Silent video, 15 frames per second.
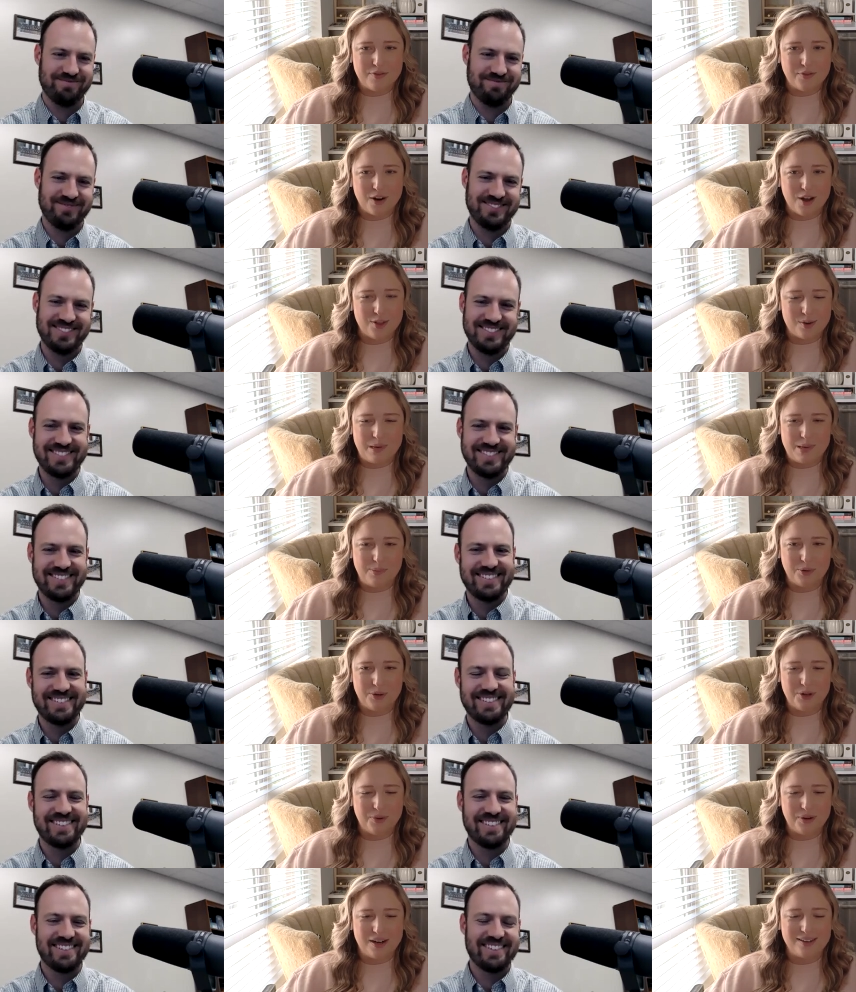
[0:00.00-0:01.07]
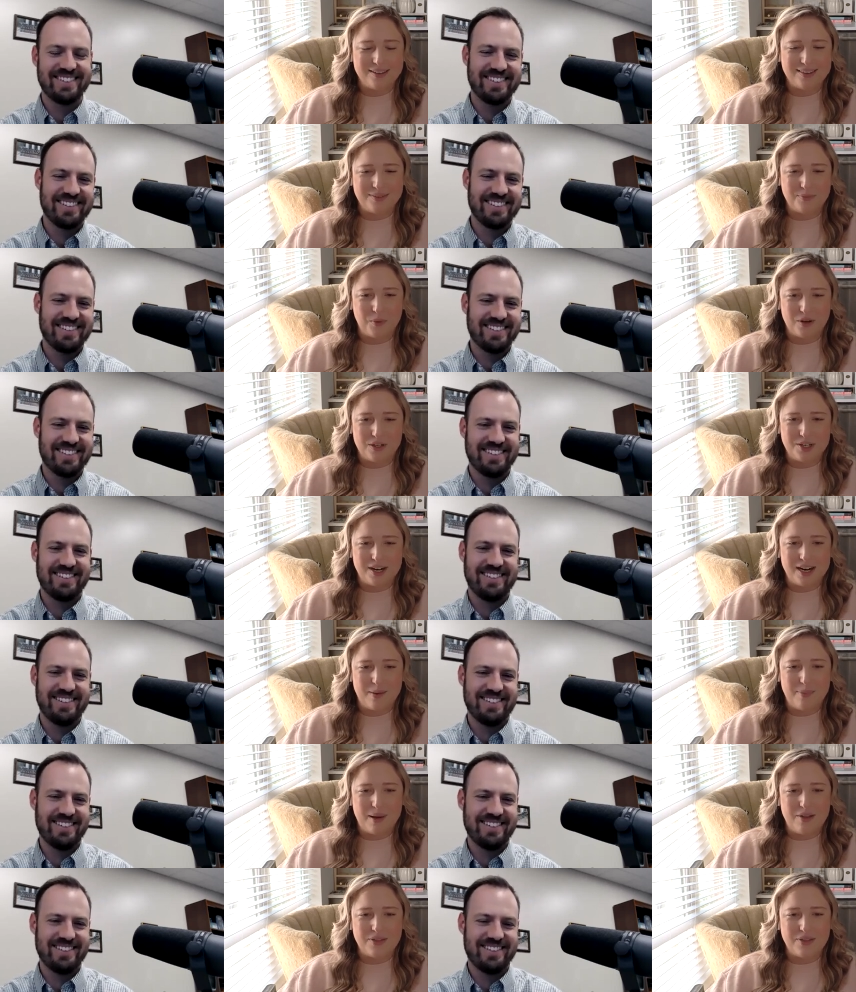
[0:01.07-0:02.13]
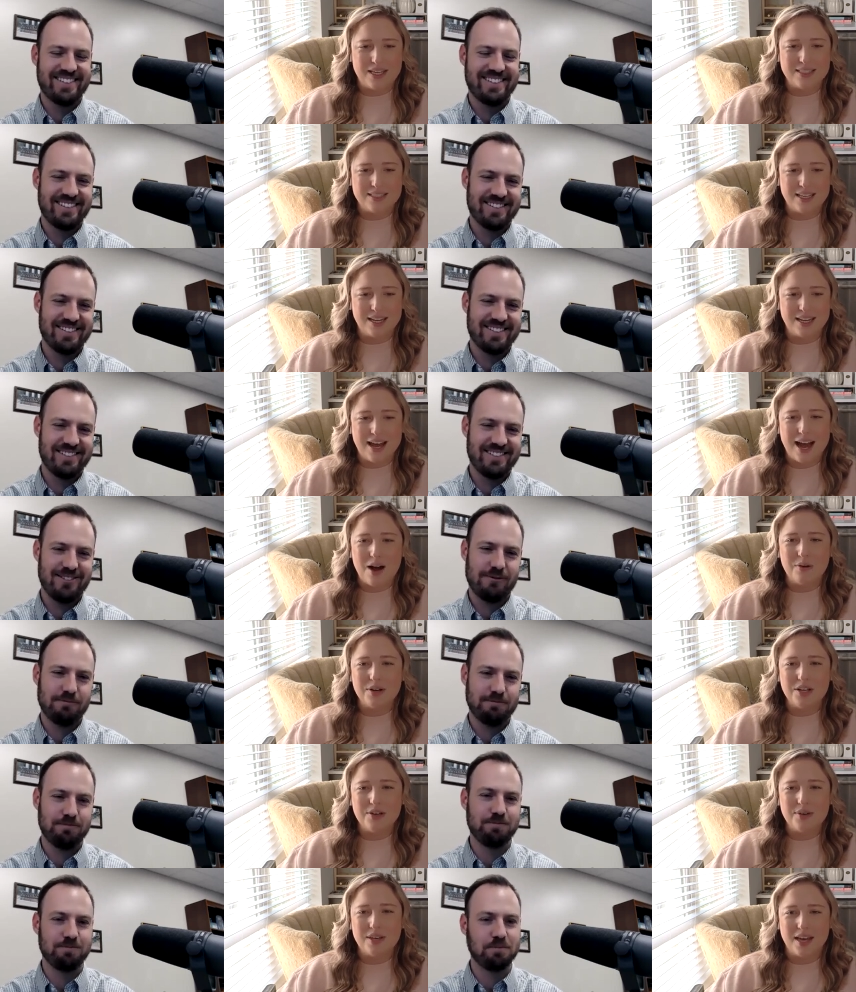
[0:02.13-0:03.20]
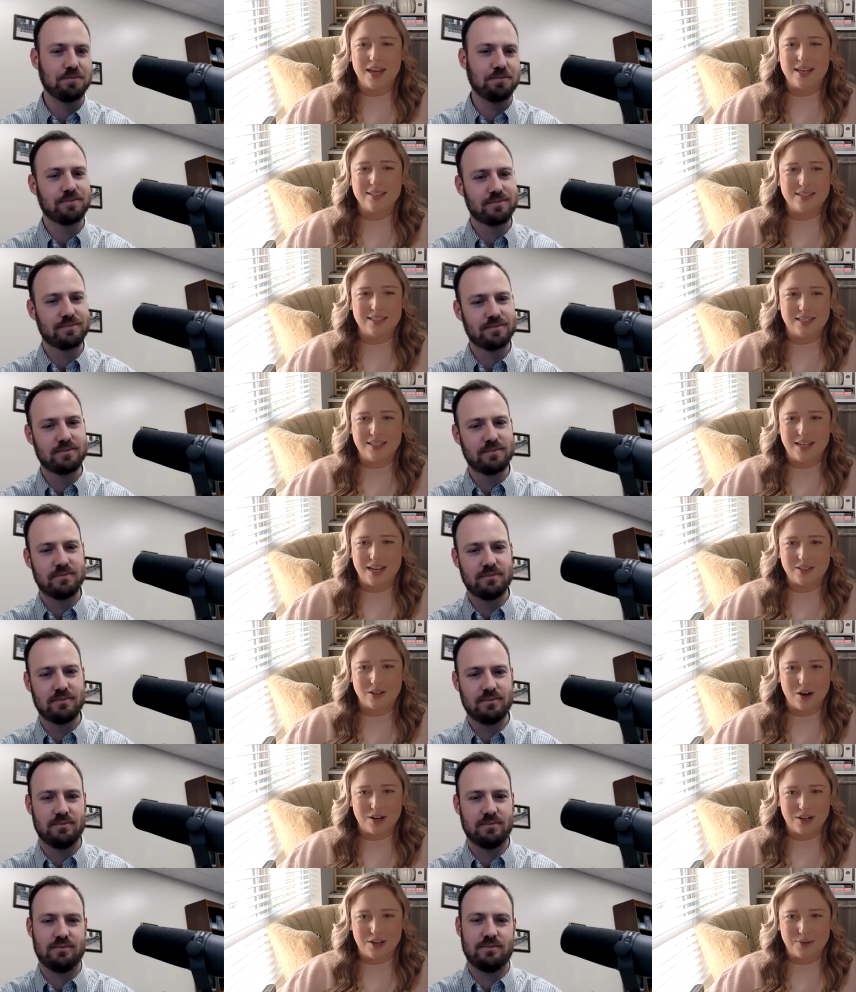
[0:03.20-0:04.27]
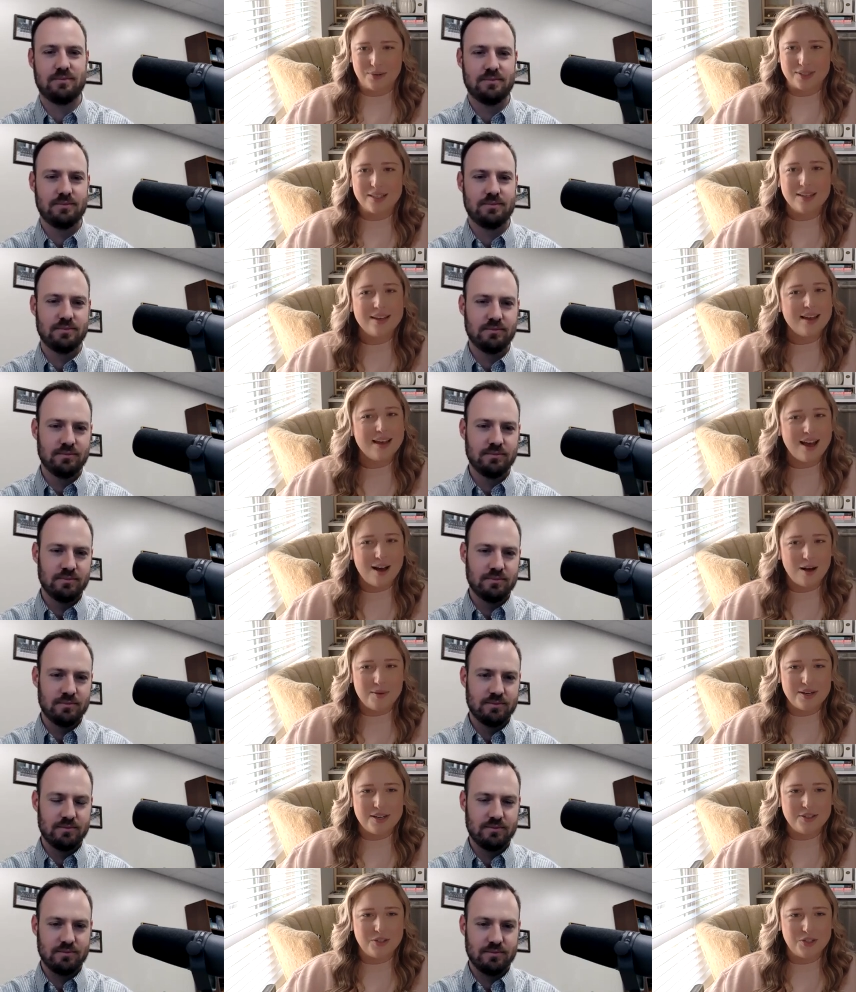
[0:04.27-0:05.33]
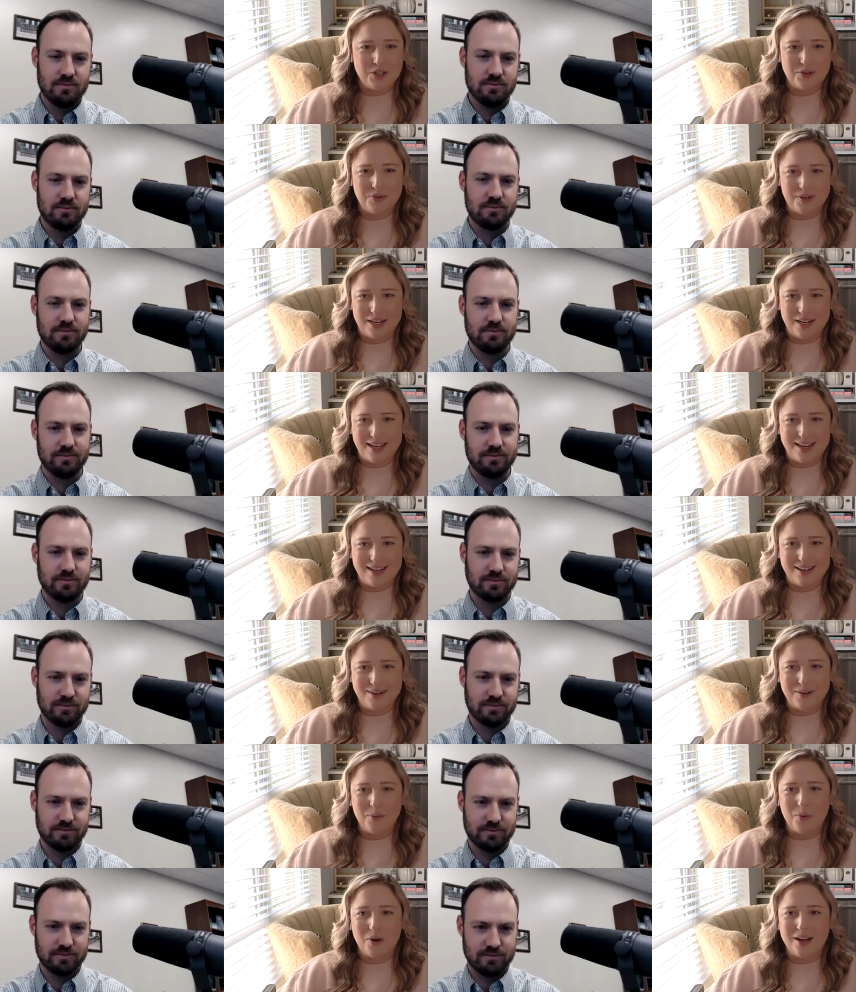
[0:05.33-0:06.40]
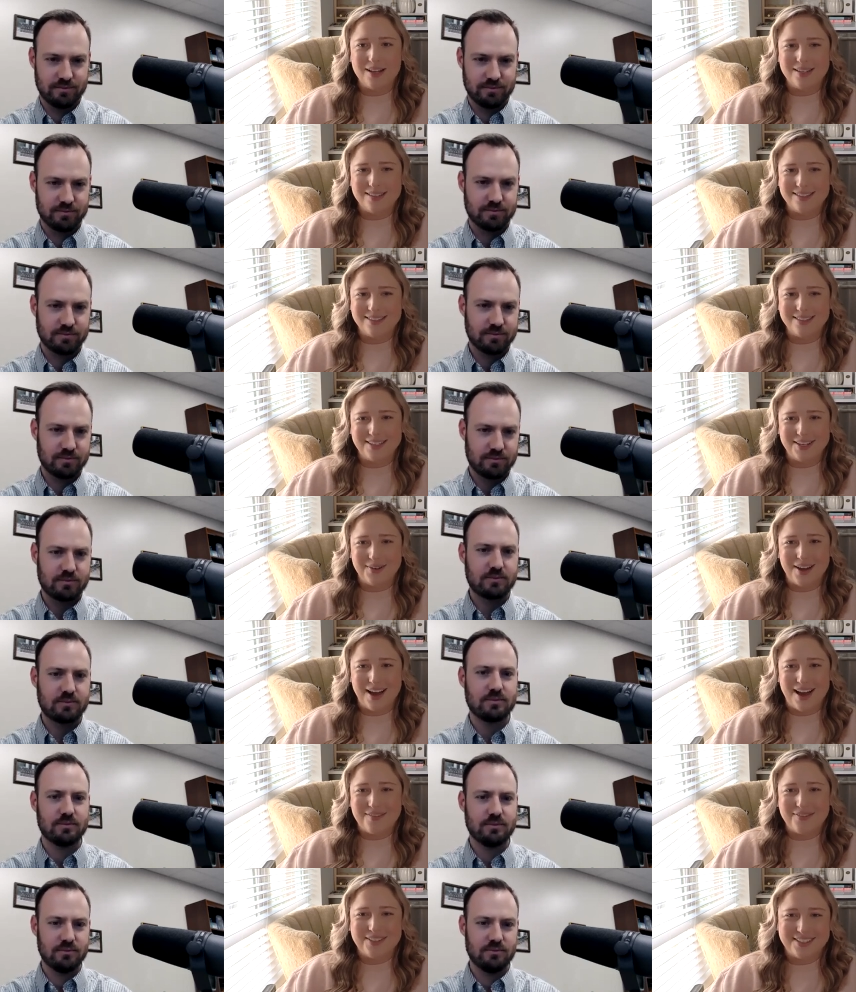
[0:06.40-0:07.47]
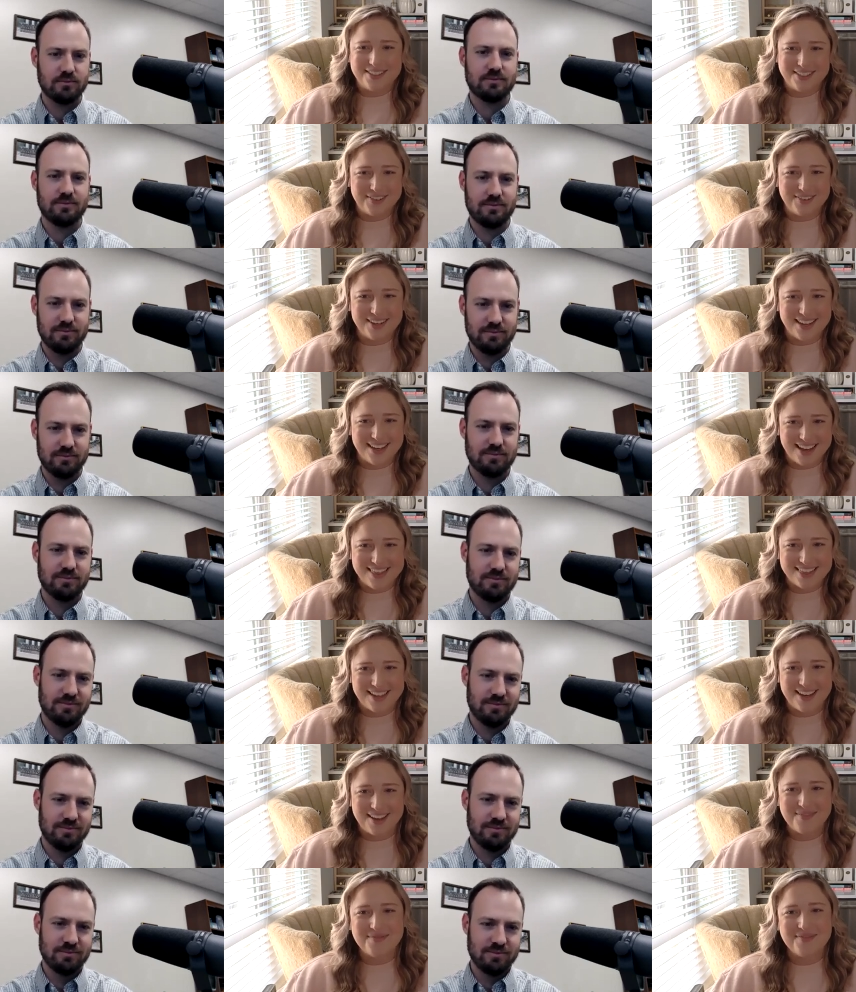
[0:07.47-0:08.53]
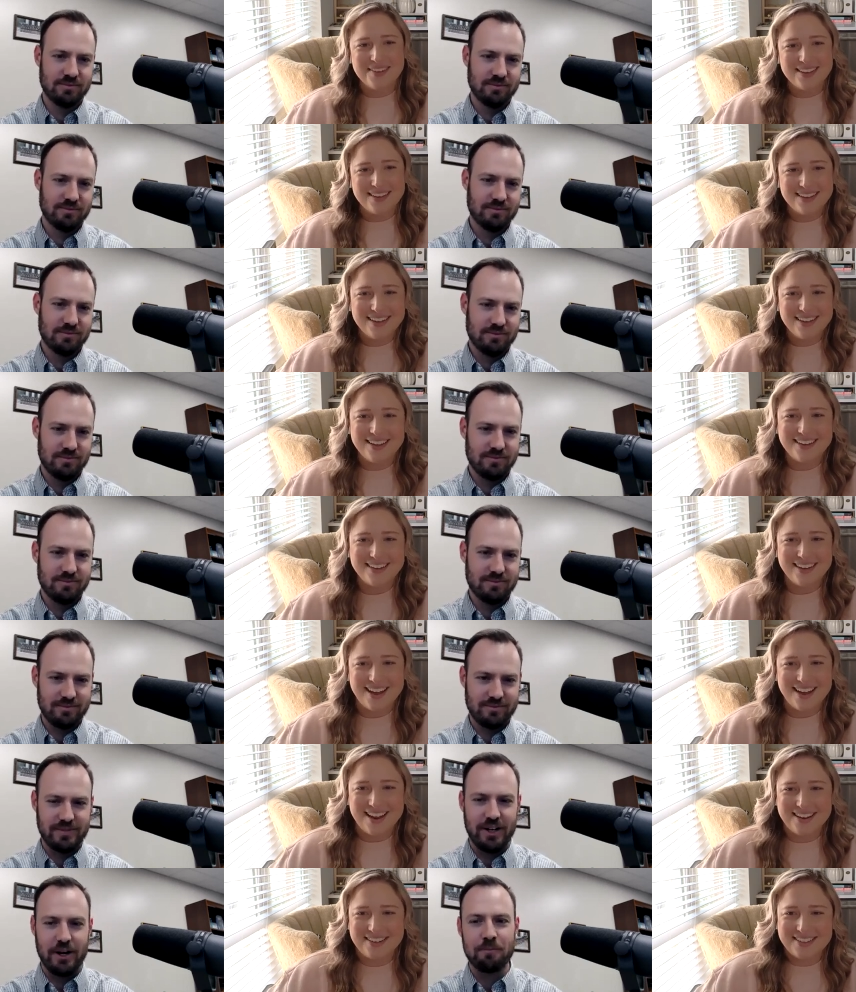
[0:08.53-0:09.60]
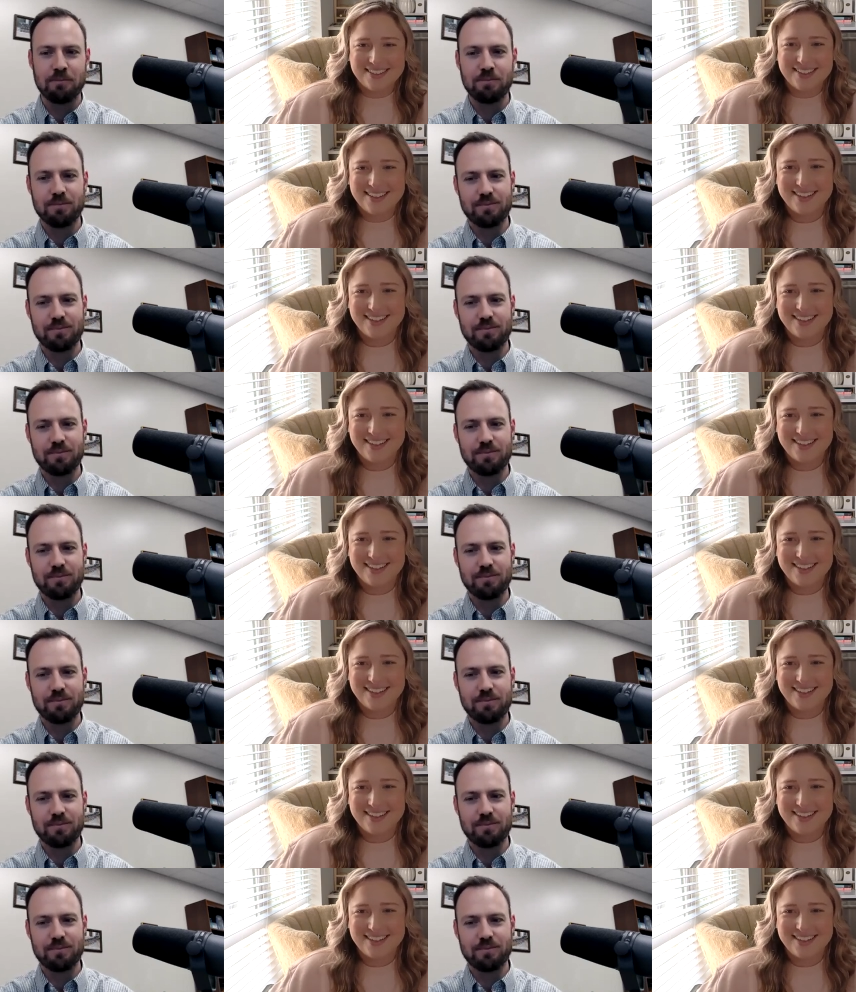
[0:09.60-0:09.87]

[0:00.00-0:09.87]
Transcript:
Speaker 1: for other people who are wondering about this, like how do you get CTS RUs? How many do you need? What do you have to do to get them? And